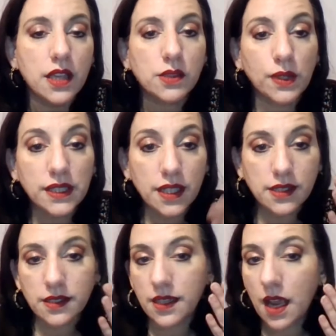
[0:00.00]
So what it
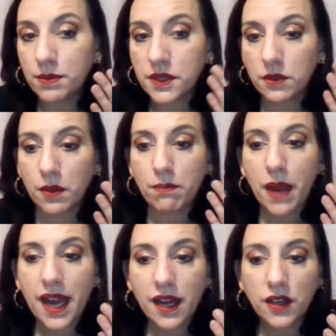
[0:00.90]
does is it helps to
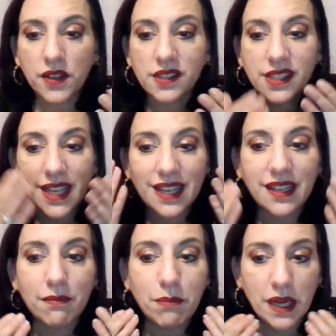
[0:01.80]
repair the
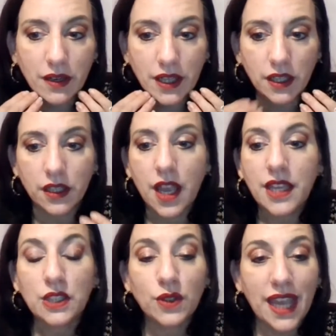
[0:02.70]
skin barrier.
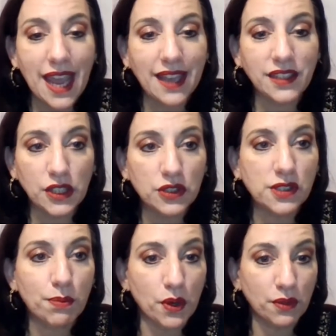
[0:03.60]
You can
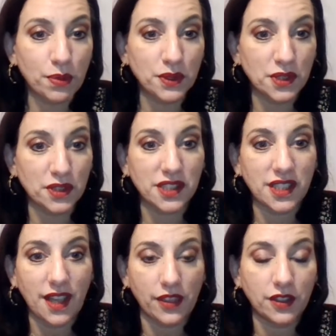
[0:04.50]
use both boosters
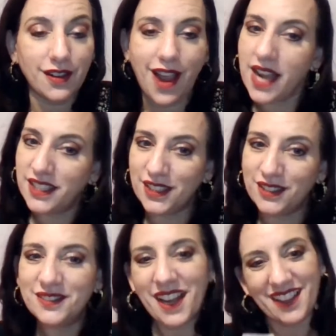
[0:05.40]
together. I
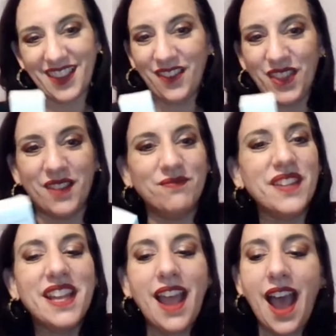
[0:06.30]
do. I love them.